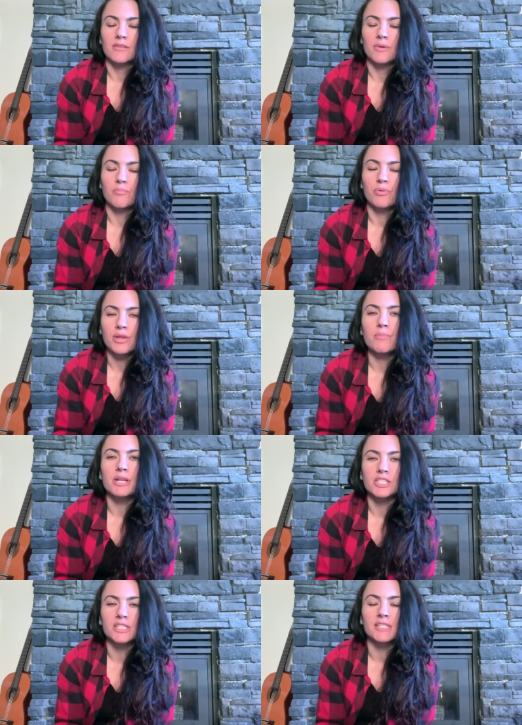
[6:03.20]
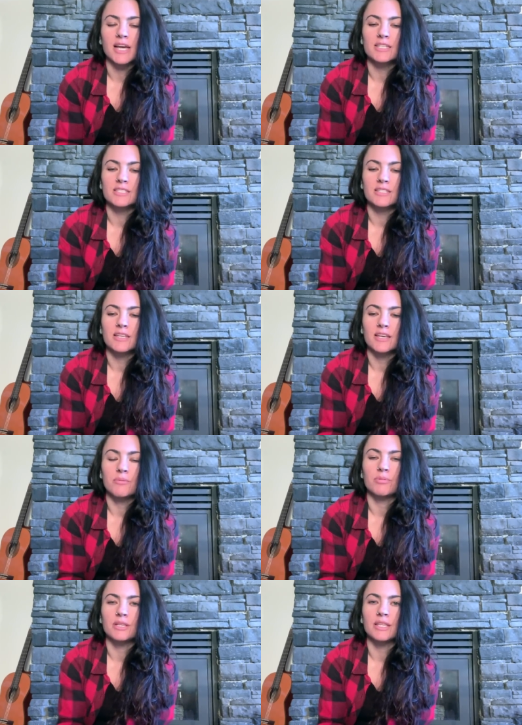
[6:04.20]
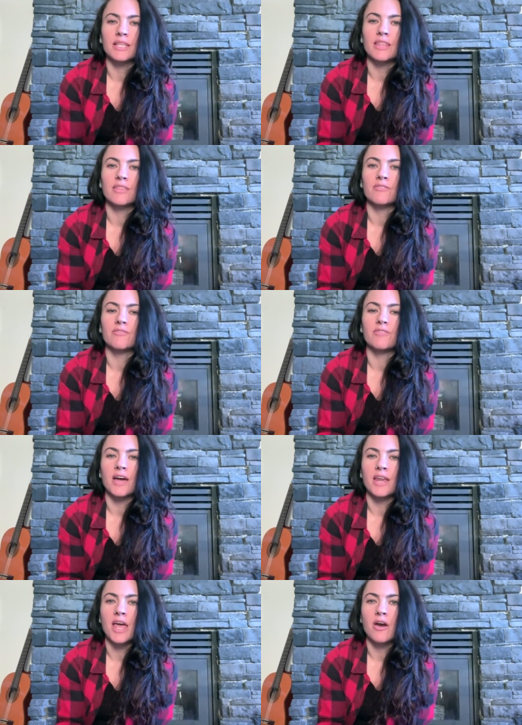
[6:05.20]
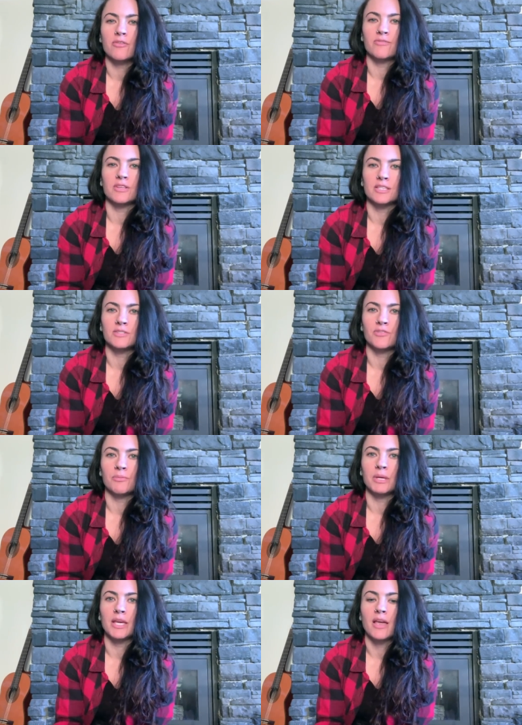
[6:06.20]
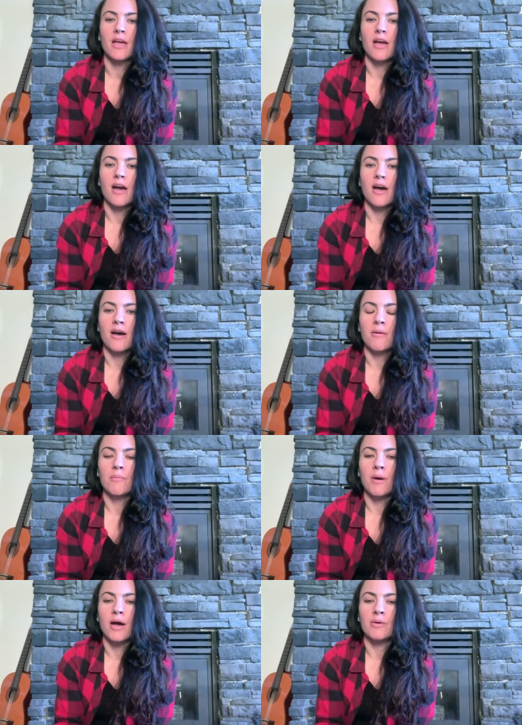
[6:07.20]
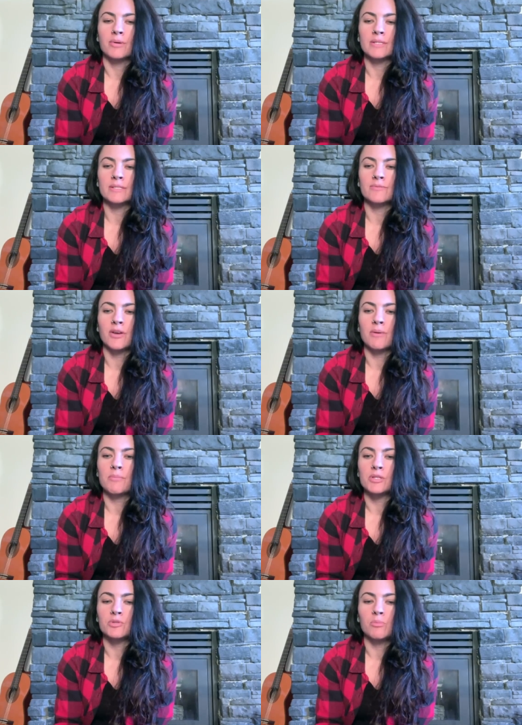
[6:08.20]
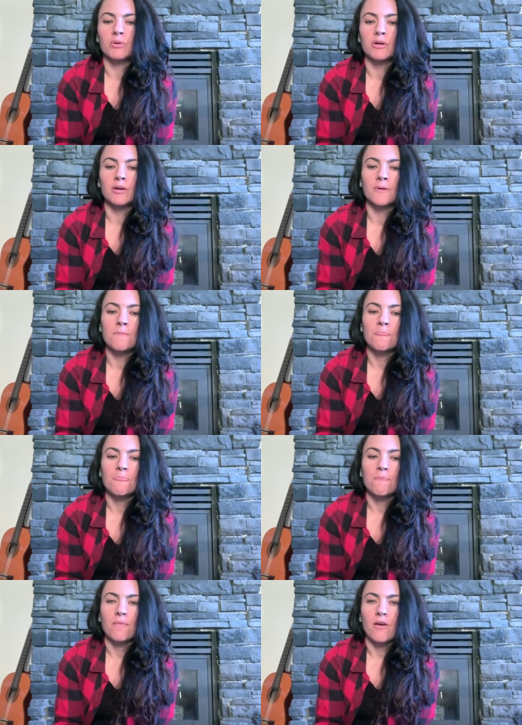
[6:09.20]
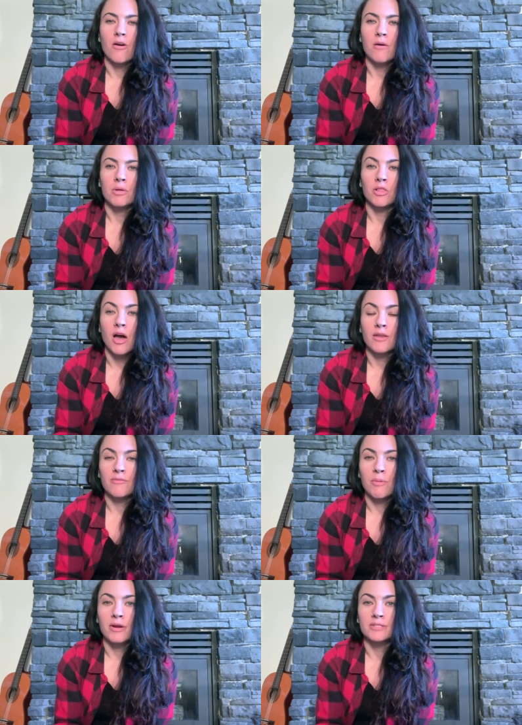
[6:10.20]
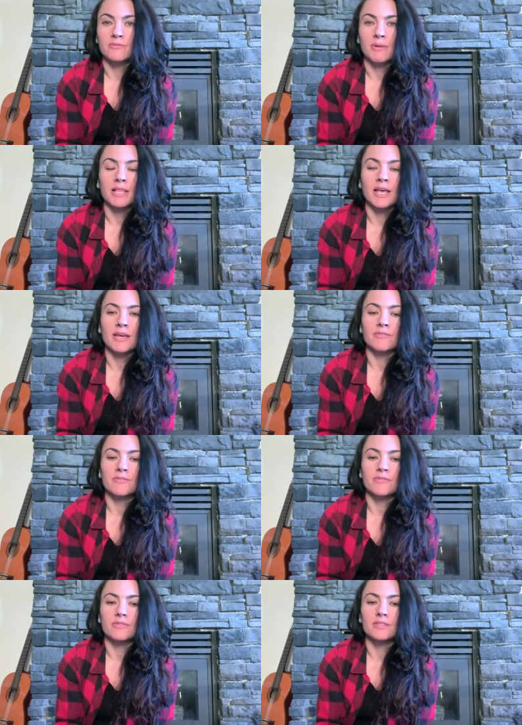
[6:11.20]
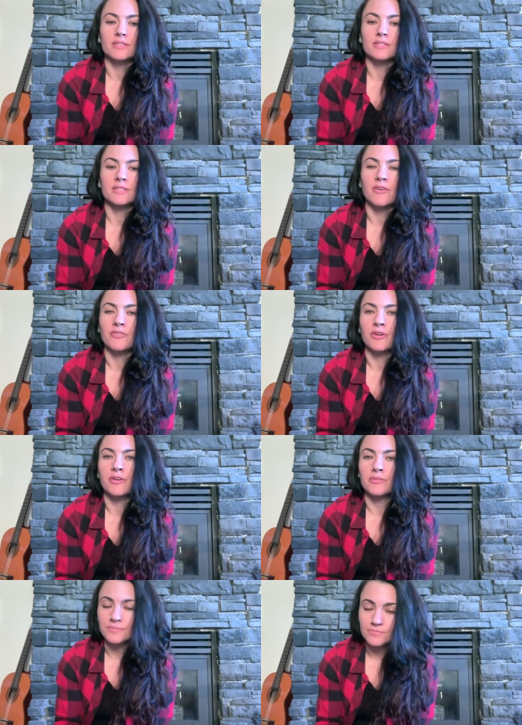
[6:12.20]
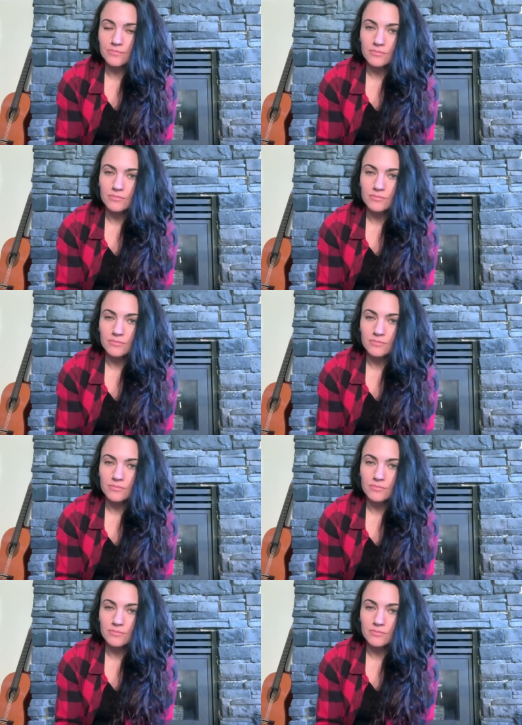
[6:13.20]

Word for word: It pretty much sucked completely the fun out of fitness for me. I was very miserable. A lot of parts of my life suffered